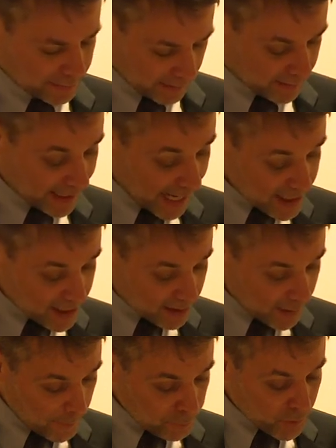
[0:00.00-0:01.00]
the
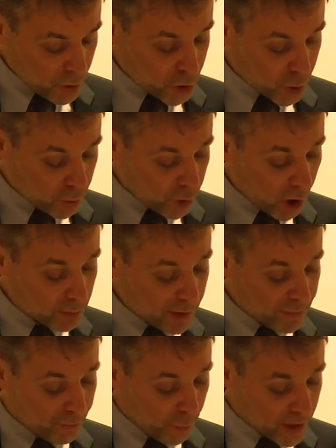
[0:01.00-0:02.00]
text should not
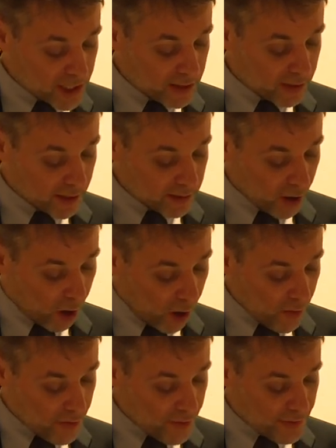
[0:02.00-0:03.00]
be foisted
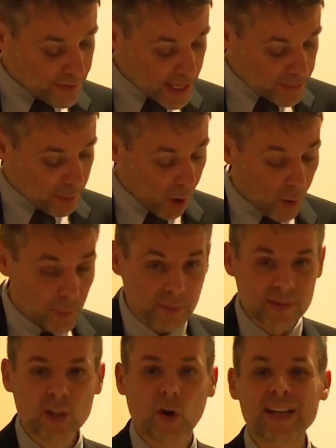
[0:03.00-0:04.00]
on the Pope.
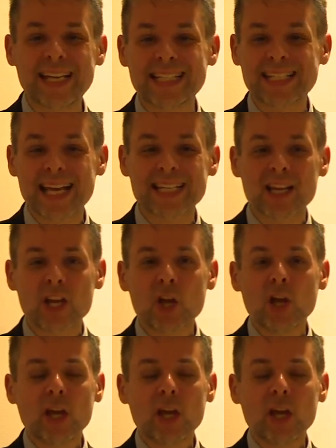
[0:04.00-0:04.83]
So he says,